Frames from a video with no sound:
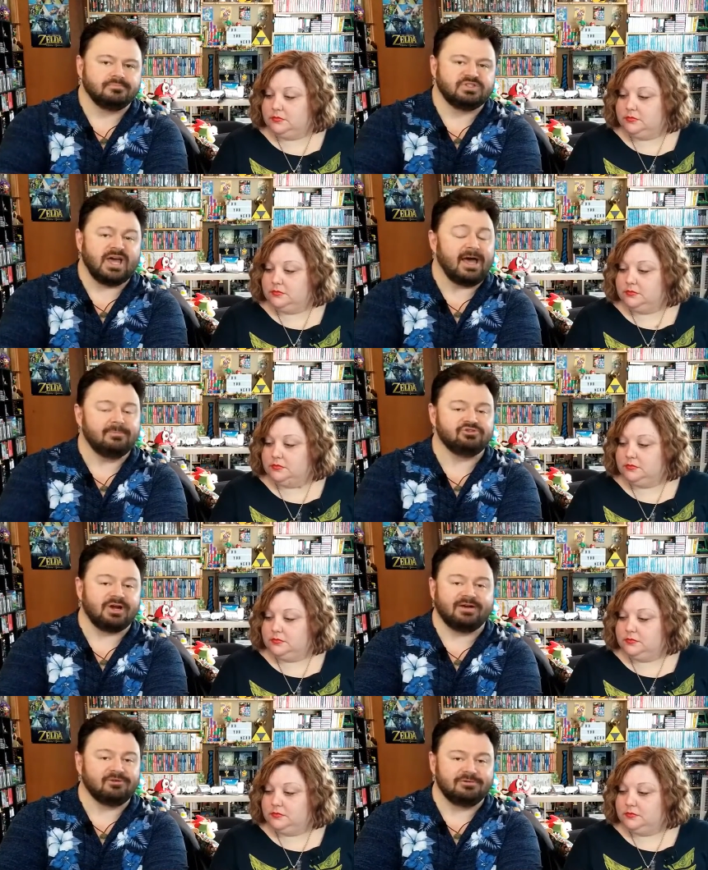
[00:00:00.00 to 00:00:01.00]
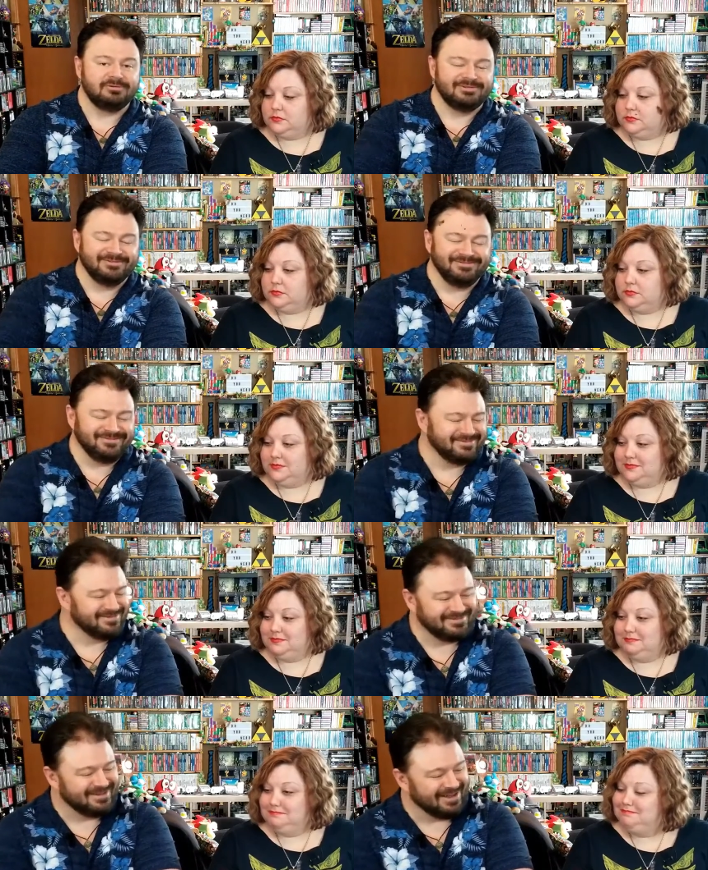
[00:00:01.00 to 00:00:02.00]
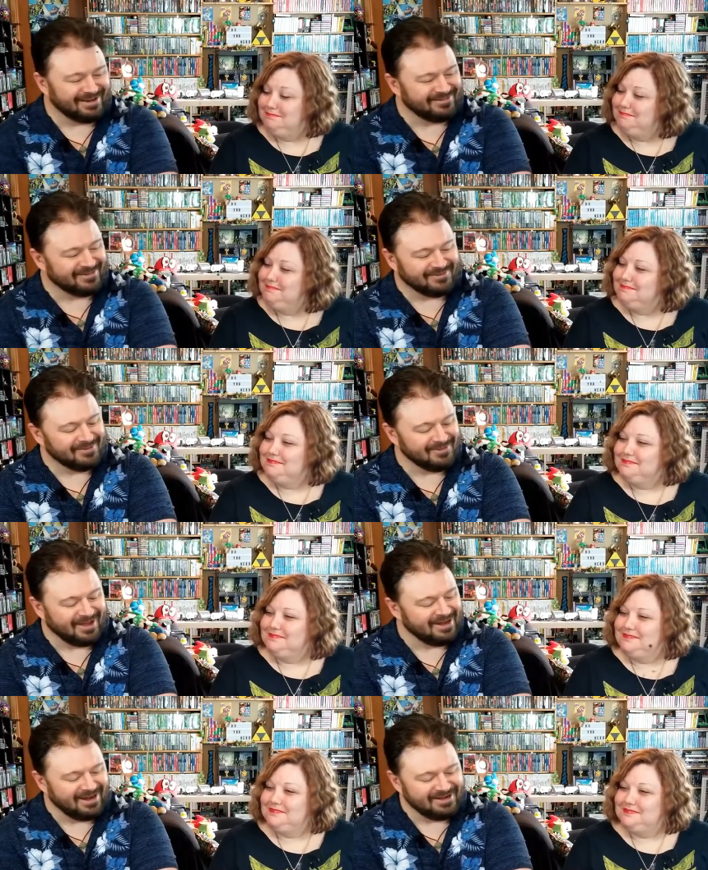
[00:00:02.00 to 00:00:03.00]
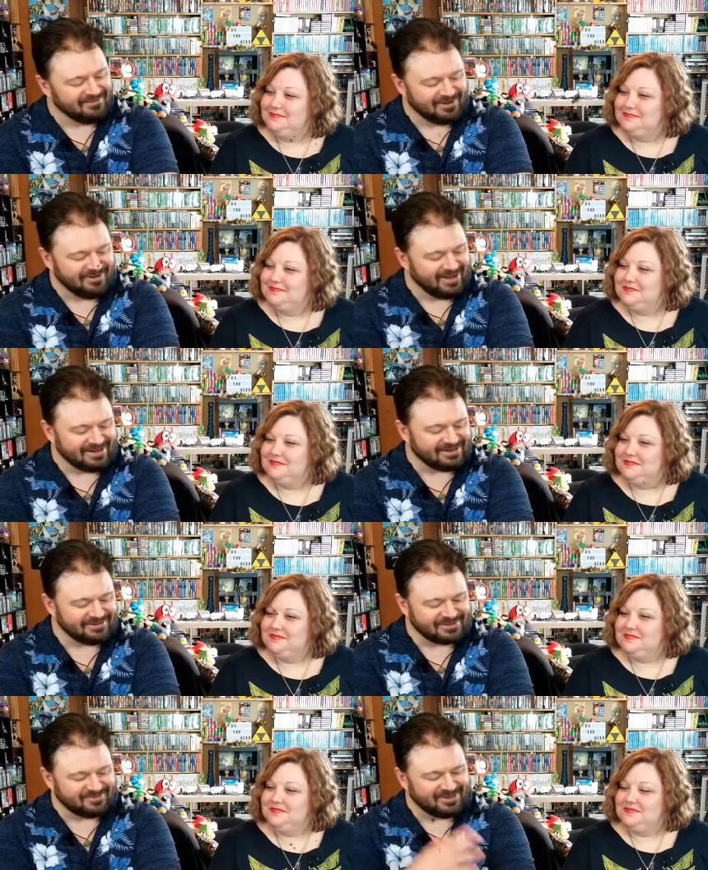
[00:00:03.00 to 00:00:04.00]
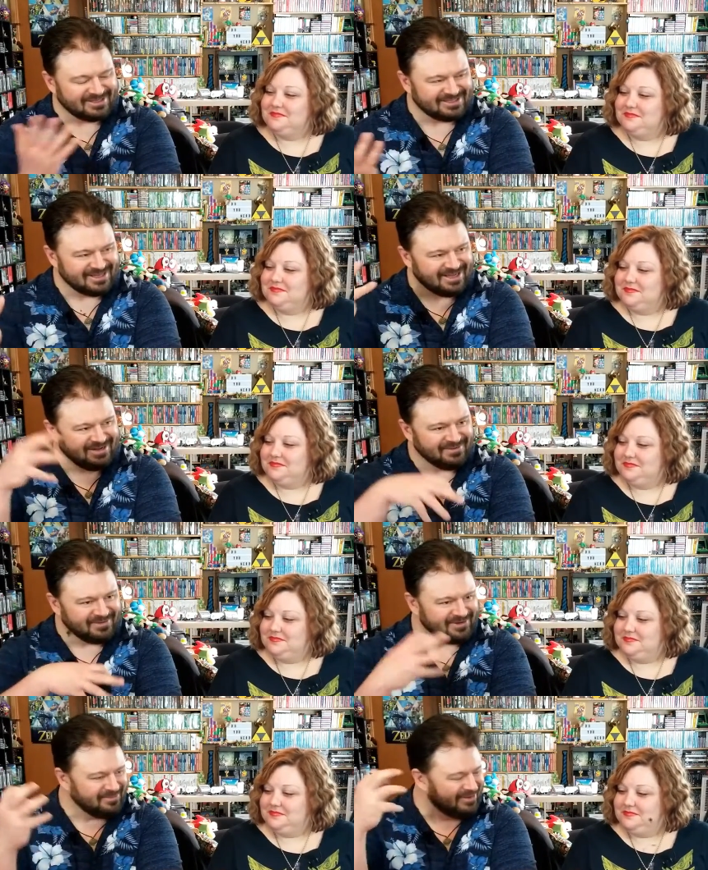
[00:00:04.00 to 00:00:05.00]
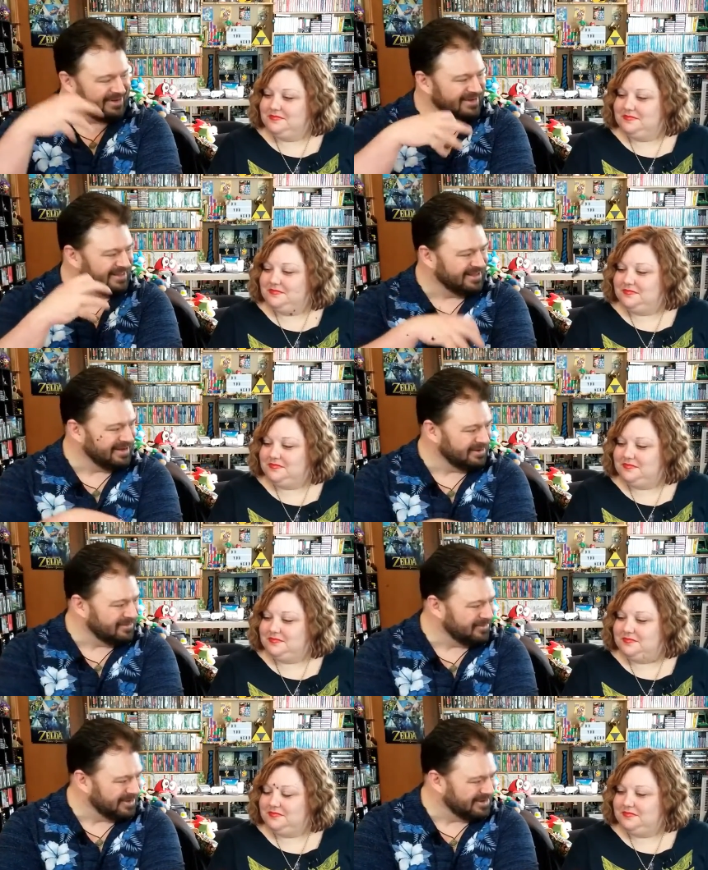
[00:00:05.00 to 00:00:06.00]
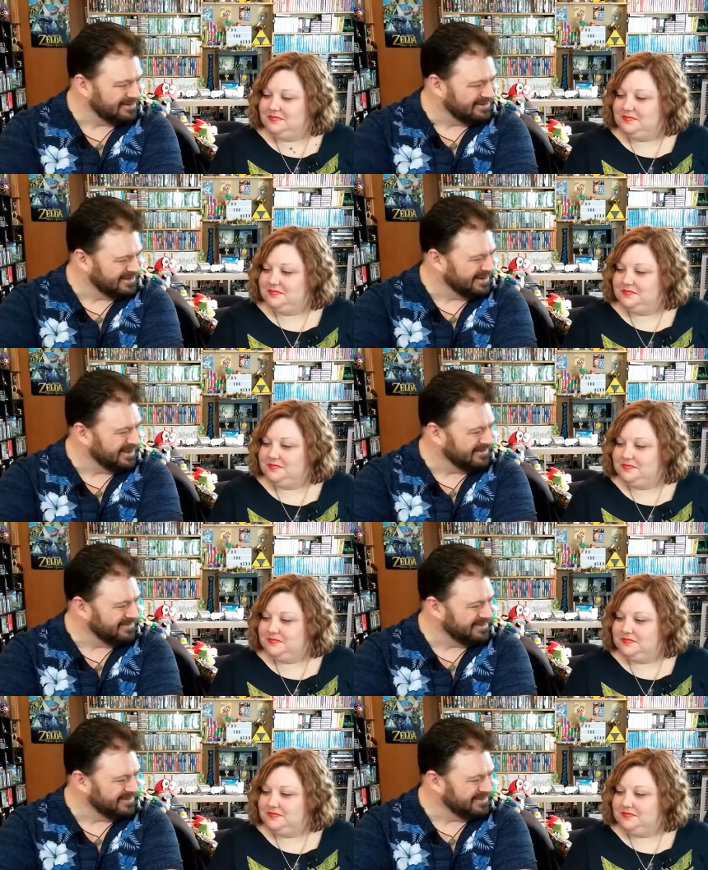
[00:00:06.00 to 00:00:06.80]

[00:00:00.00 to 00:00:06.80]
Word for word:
Speaker 1: time travel I don't know where, I, I never know how to do this because it's like, I know we're gonna put it in later, but you know.